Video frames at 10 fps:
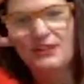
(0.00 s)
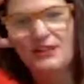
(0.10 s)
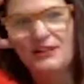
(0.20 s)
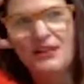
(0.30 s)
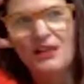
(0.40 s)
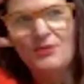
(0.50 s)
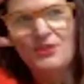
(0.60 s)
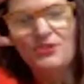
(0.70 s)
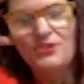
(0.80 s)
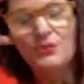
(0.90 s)
And I
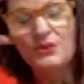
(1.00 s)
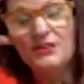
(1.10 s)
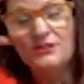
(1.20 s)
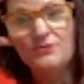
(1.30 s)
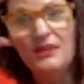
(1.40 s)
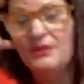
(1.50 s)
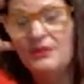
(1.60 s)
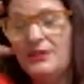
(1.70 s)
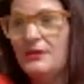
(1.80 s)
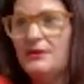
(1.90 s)
mean, you don't need to
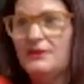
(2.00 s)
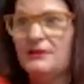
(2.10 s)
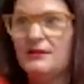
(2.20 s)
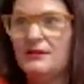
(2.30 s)
maybe